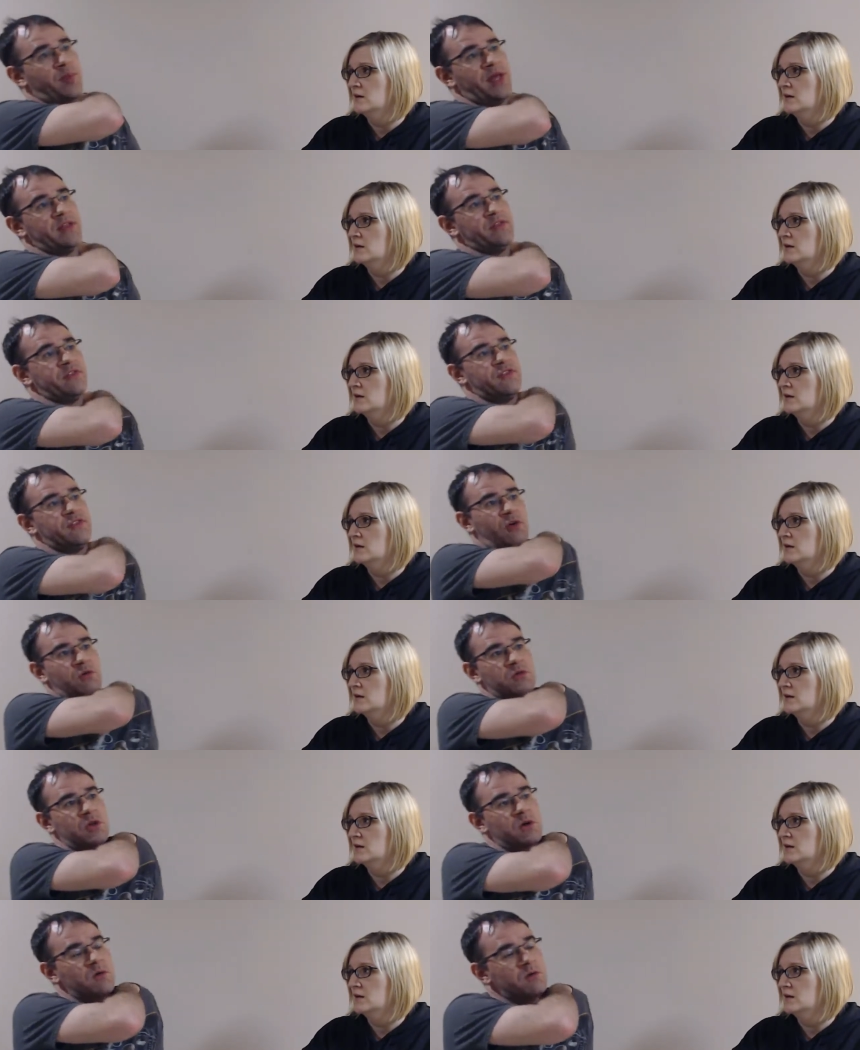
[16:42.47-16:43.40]
Speaker 1: Ben
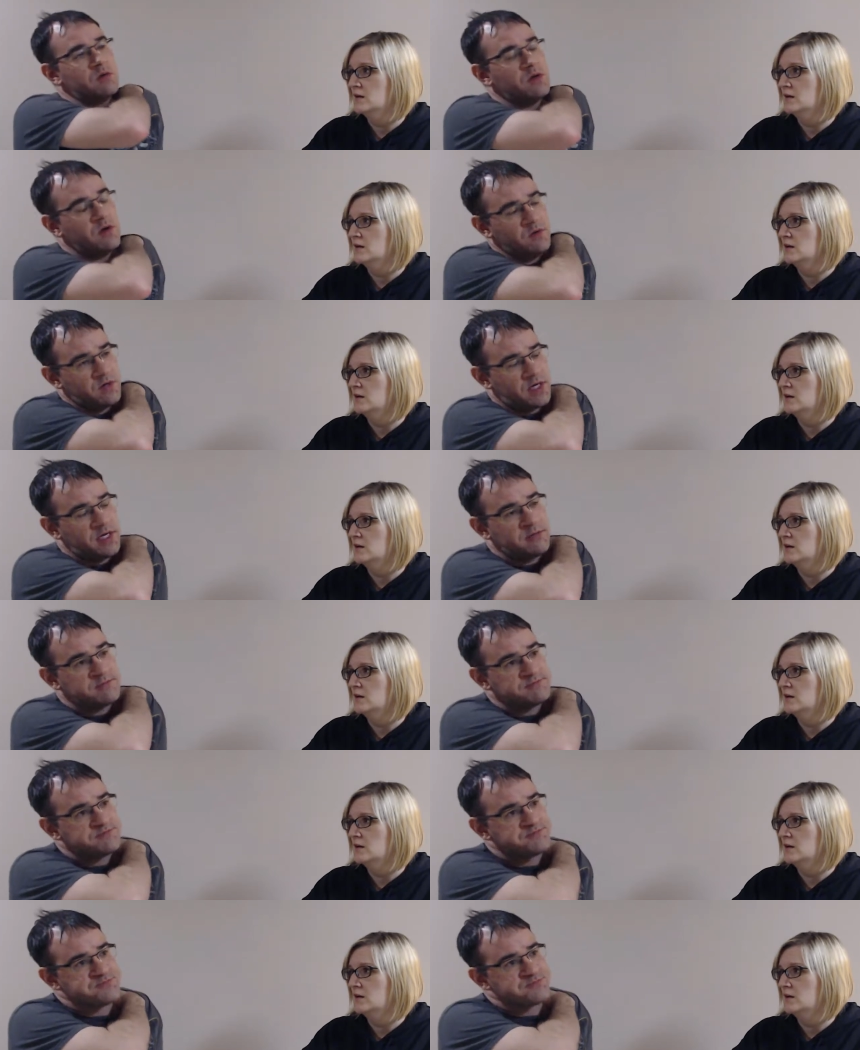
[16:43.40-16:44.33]
Solo. Okay.
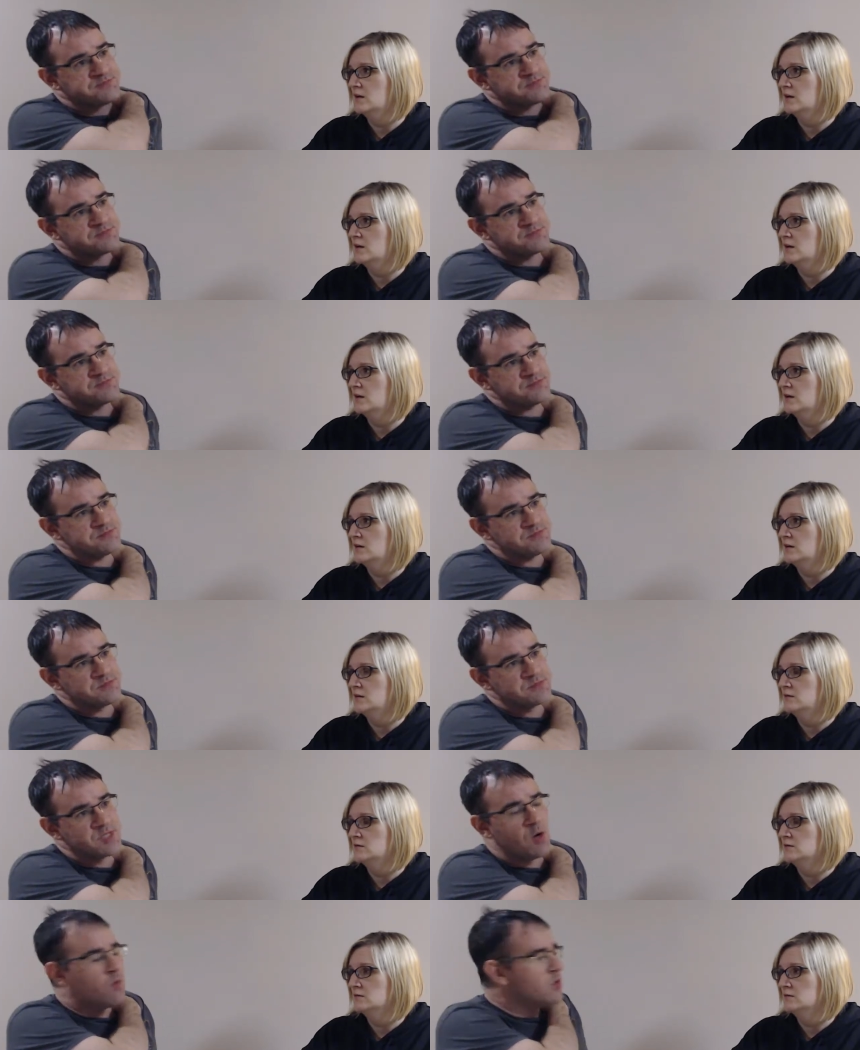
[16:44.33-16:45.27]

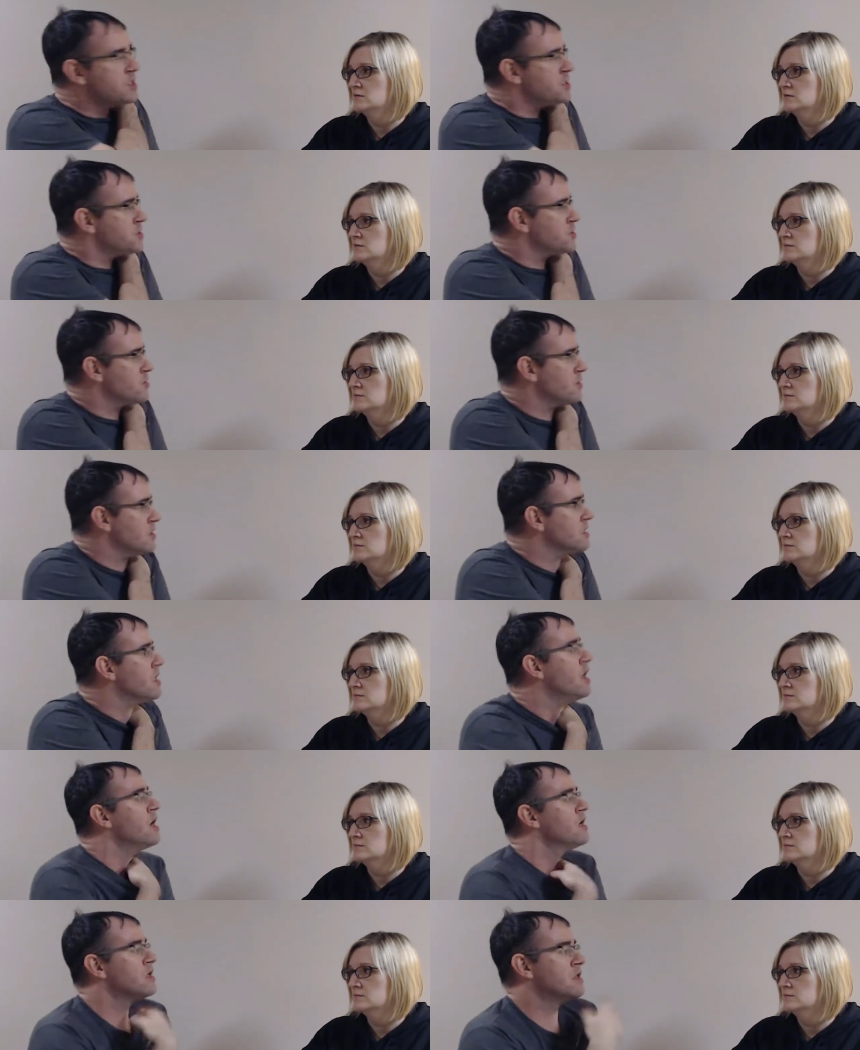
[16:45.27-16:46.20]
Which story?
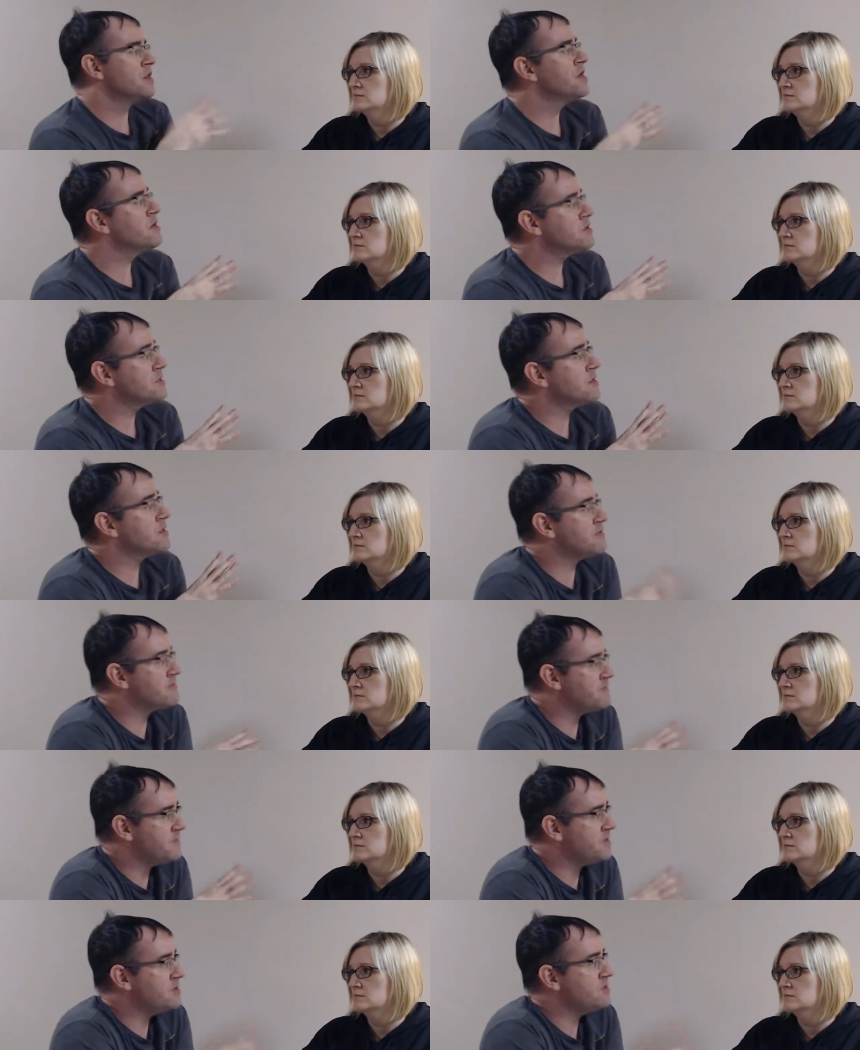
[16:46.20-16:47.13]
There are a
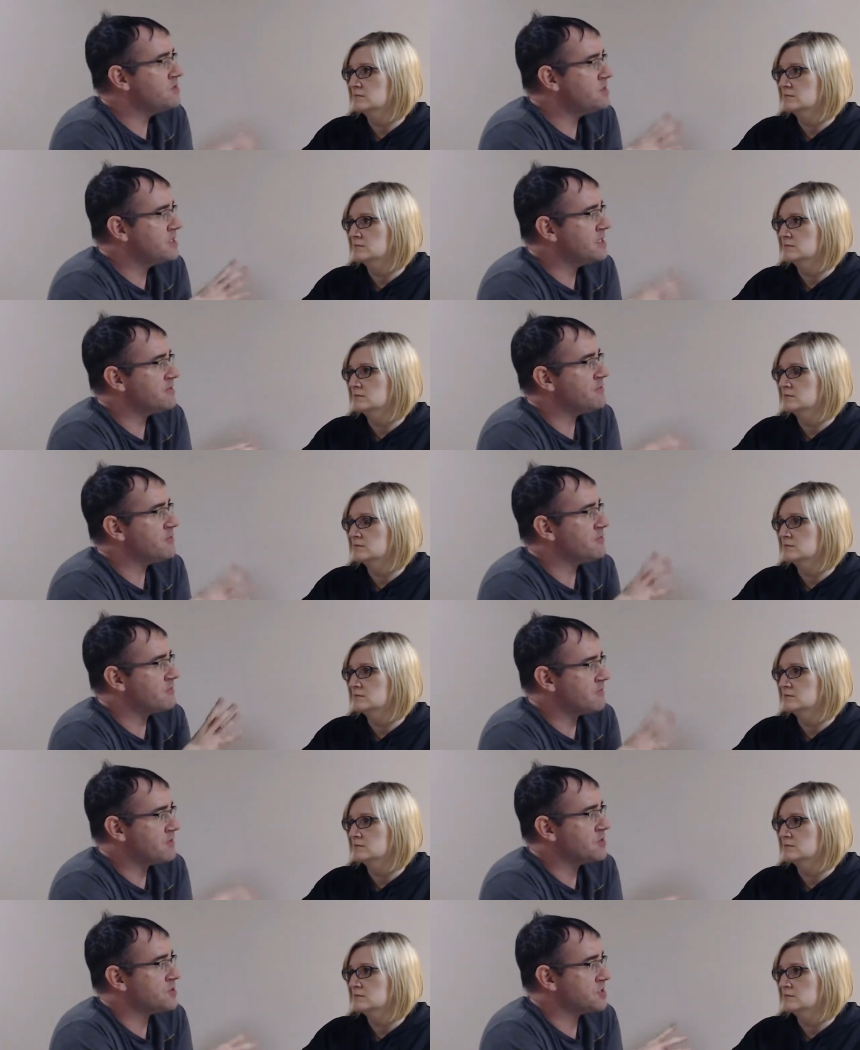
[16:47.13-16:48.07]
few different
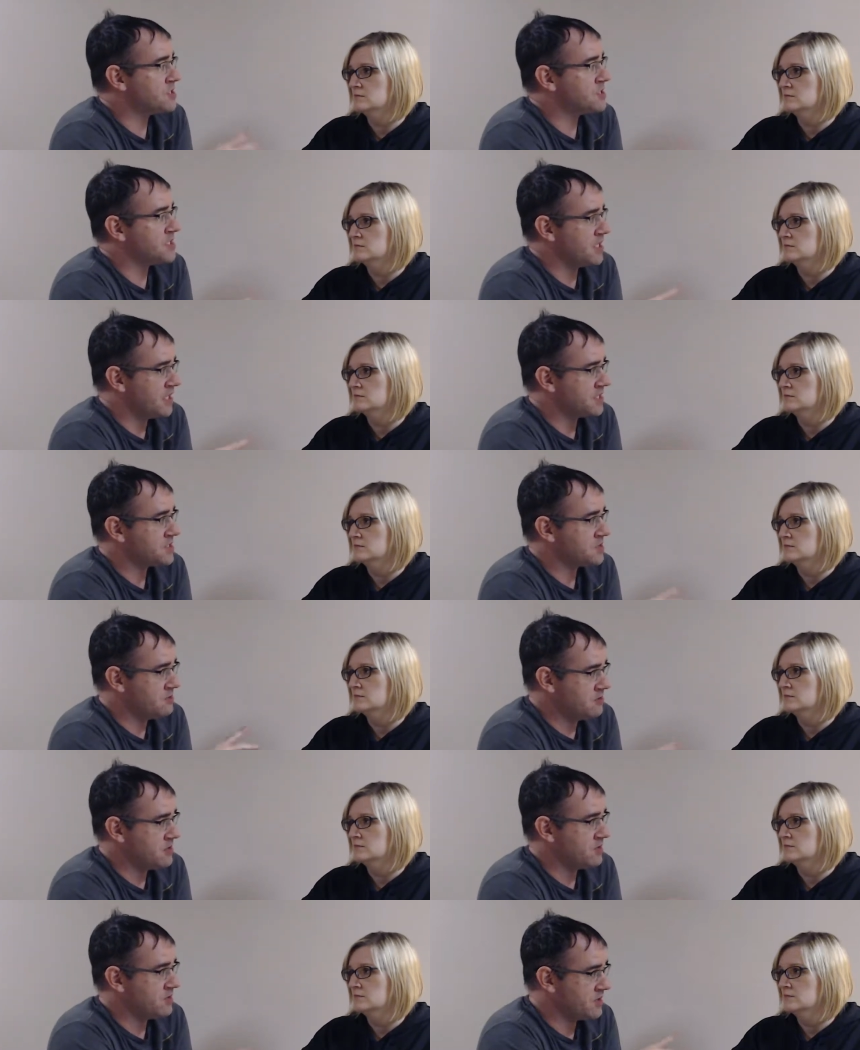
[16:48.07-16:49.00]
versions of that
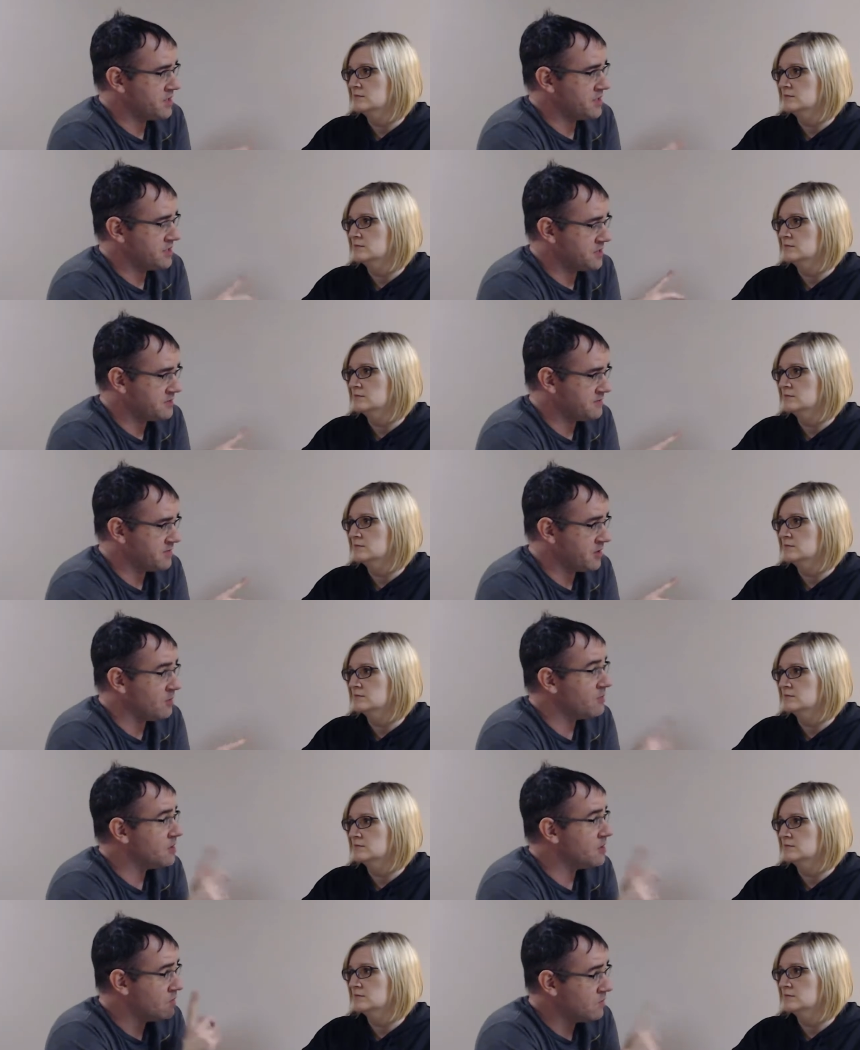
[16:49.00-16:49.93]
story within this
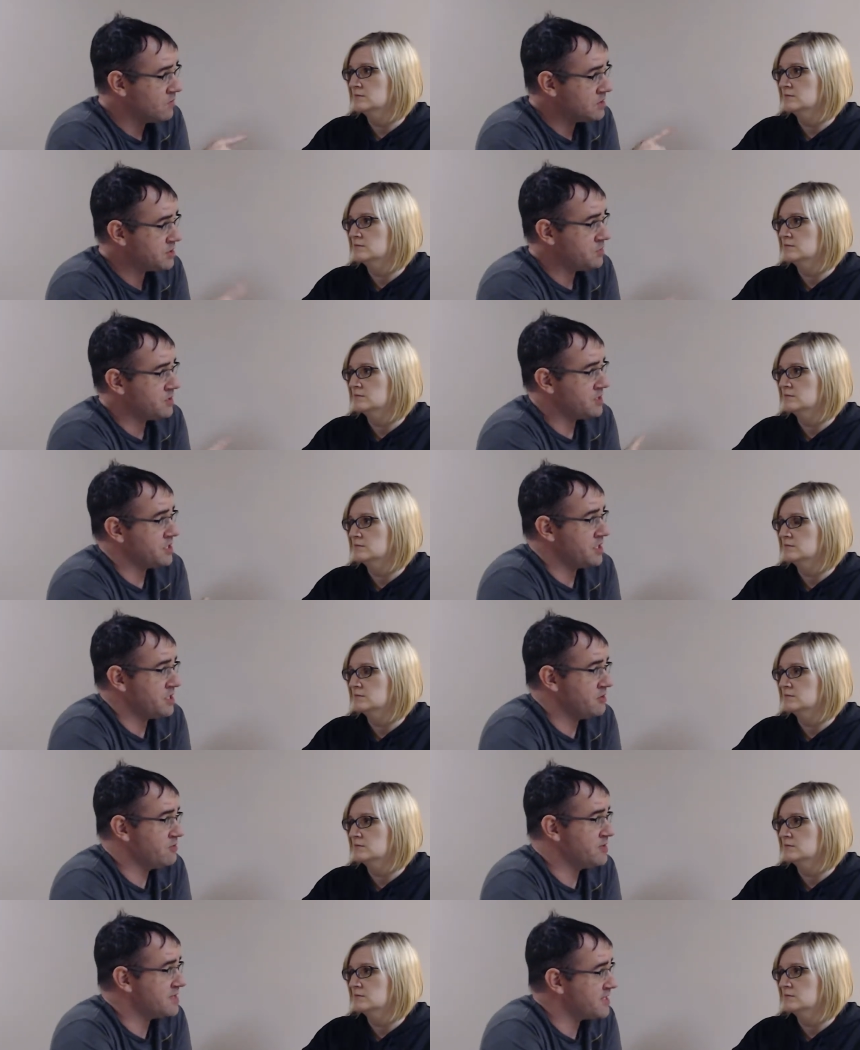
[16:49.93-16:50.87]
film. Which one do
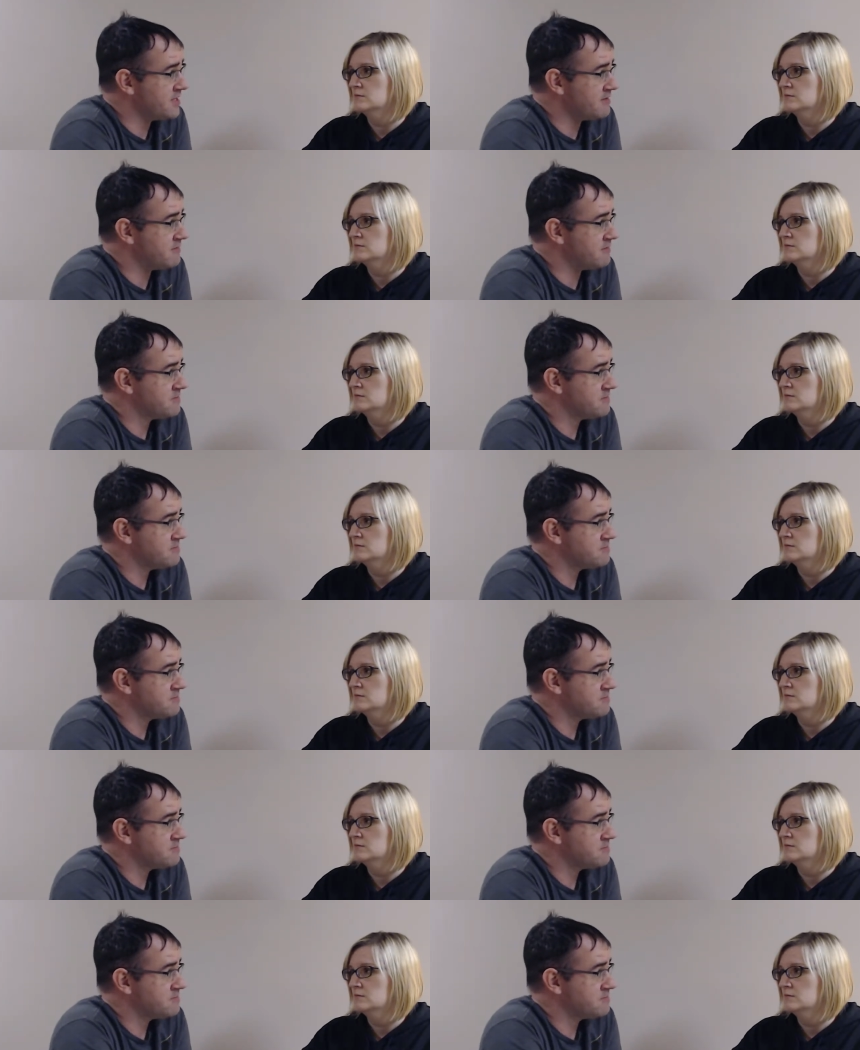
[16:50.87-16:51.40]
you believe?